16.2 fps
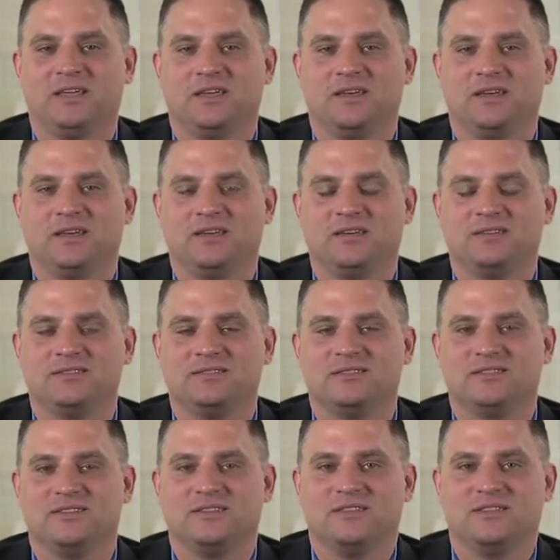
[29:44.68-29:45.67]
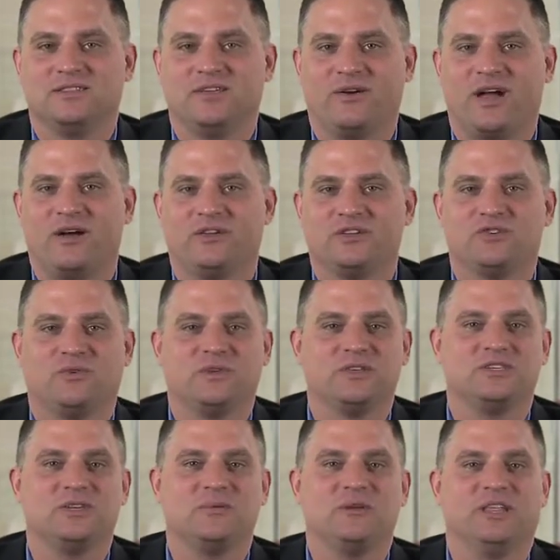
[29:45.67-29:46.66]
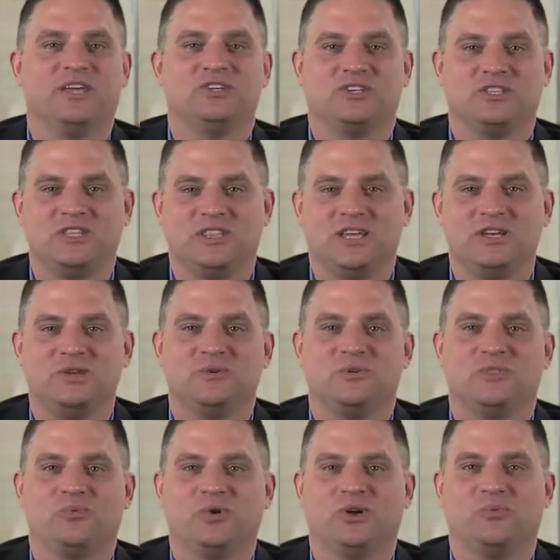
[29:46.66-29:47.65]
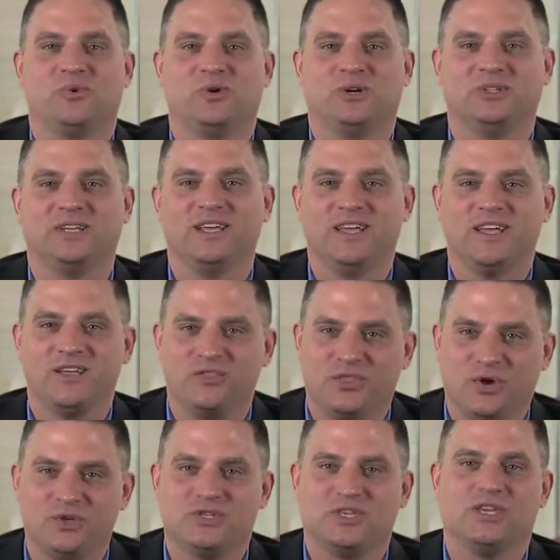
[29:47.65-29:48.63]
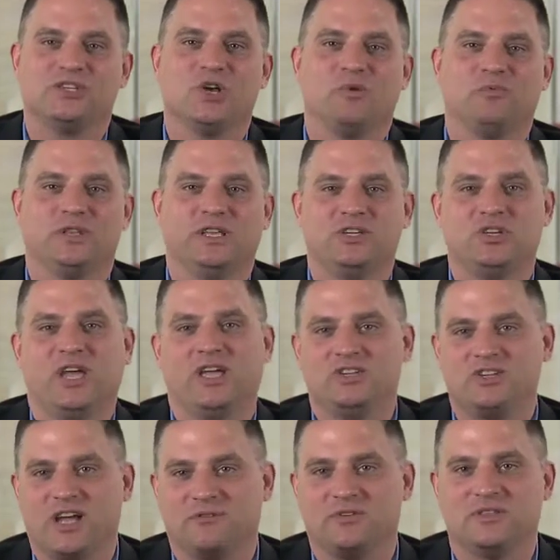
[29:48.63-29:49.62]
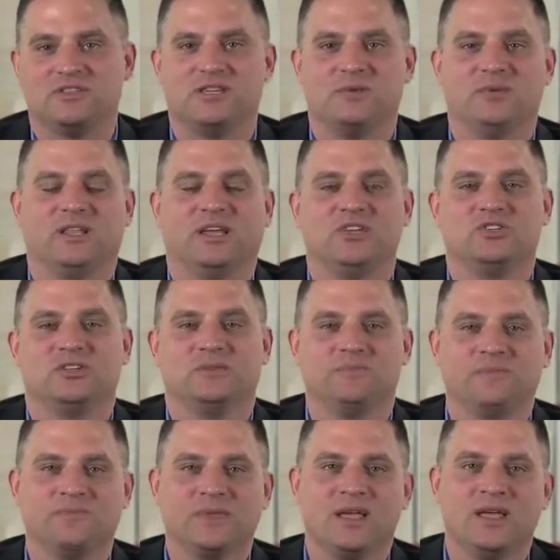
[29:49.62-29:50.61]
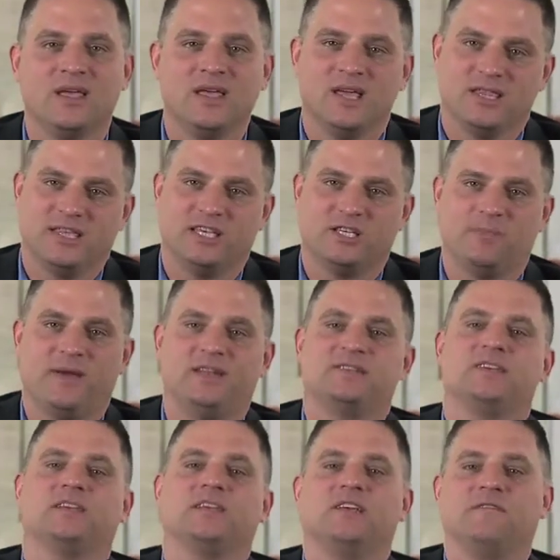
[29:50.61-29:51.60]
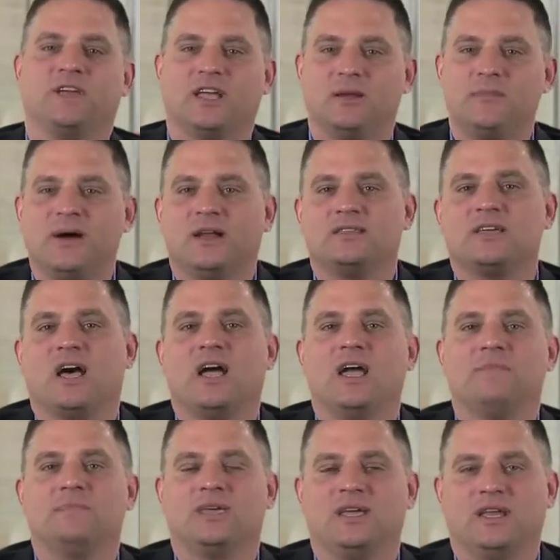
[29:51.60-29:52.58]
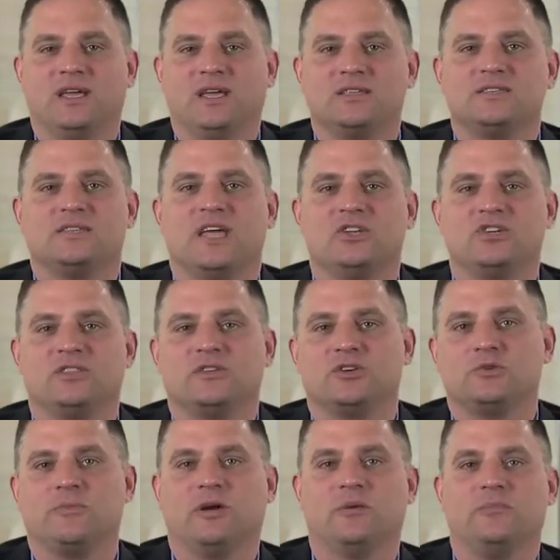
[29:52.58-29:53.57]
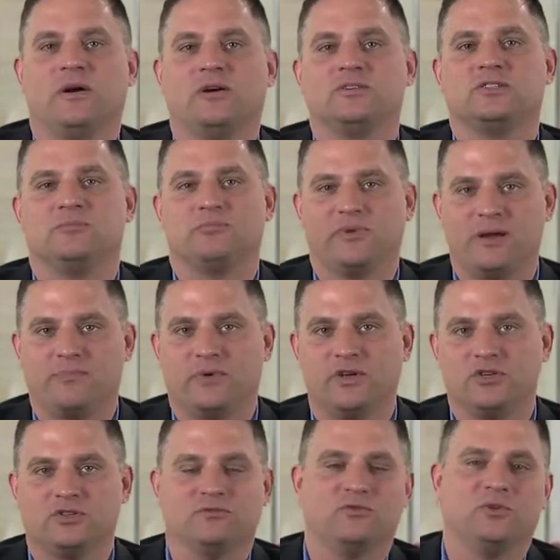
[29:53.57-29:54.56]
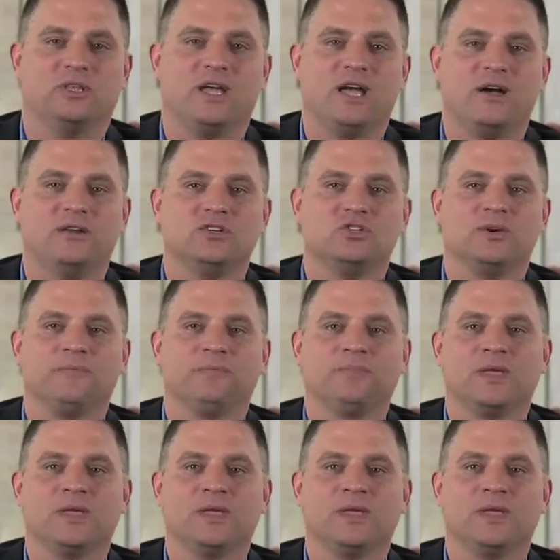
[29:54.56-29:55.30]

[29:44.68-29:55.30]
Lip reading: their outage for the simulation than they do in the real world. Those things hopefully change after the simulation. They spend a significant amount of time kitting and staging their spare parts in preparation for the outage,